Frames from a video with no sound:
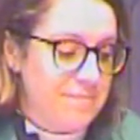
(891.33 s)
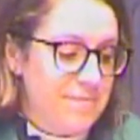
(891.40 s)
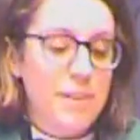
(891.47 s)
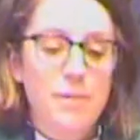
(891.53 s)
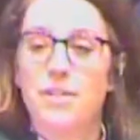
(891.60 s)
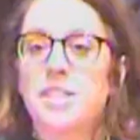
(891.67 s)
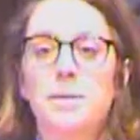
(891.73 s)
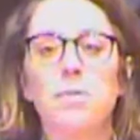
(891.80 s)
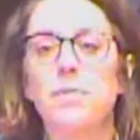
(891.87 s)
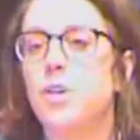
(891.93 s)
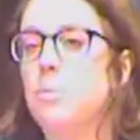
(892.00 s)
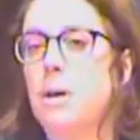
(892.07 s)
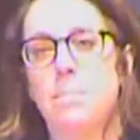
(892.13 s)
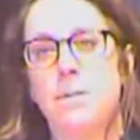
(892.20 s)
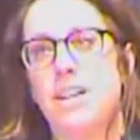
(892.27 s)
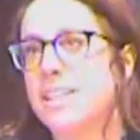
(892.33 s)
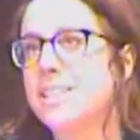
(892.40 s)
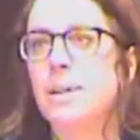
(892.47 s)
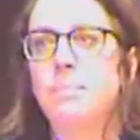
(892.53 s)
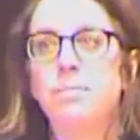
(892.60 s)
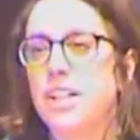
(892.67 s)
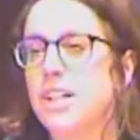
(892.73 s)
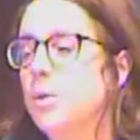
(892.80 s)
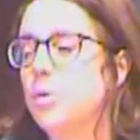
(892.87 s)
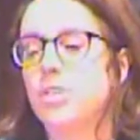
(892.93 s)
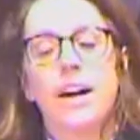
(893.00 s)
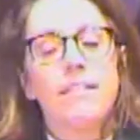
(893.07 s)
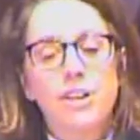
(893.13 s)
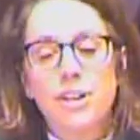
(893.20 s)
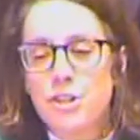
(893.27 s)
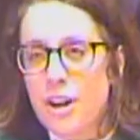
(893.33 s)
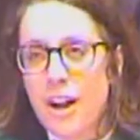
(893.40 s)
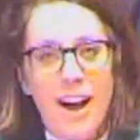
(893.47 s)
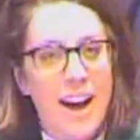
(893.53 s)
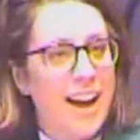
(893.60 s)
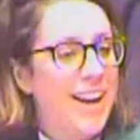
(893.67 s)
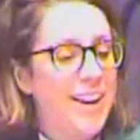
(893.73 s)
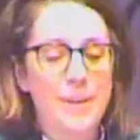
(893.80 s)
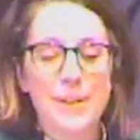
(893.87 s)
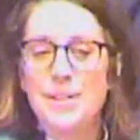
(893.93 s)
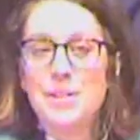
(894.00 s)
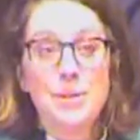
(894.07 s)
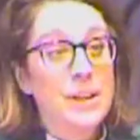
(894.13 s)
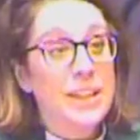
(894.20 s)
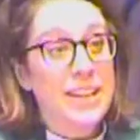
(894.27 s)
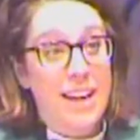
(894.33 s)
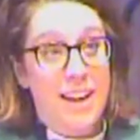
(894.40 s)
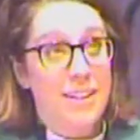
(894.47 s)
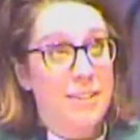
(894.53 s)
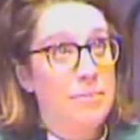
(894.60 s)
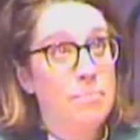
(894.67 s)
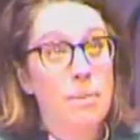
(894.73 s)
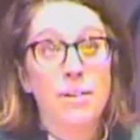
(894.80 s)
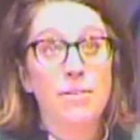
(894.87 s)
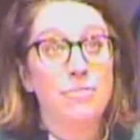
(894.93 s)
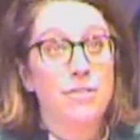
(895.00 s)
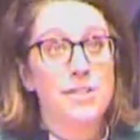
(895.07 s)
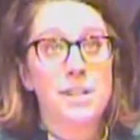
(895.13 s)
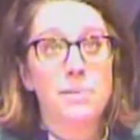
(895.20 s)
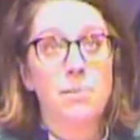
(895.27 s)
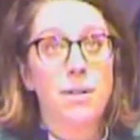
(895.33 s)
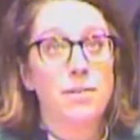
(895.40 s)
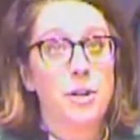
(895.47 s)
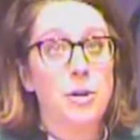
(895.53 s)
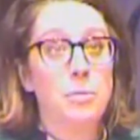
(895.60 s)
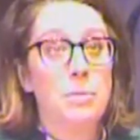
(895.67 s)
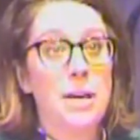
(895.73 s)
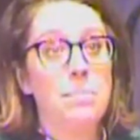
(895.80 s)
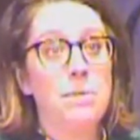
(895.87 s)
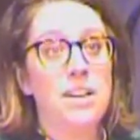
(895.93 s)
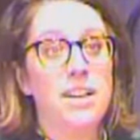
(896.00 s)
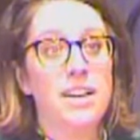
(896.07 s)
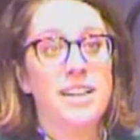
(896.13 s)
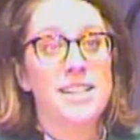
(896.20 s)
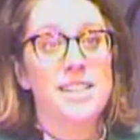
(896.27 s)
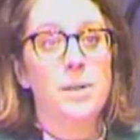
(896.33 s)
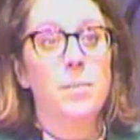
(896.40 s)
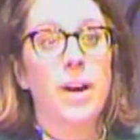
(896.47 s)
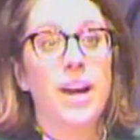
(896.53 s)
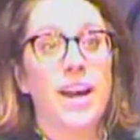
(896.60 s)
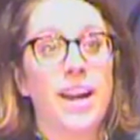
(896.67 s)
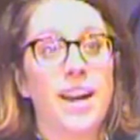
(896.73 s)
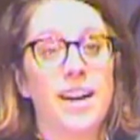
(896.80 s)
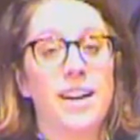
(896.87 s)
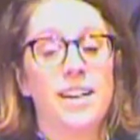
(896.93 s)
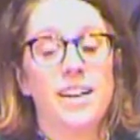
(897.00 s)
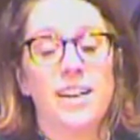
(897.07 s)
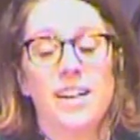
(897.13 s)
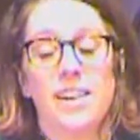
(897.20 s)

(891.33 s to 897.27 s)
For some of you, maybe it's something you will never try or do again, but for some of you, maybe it's a way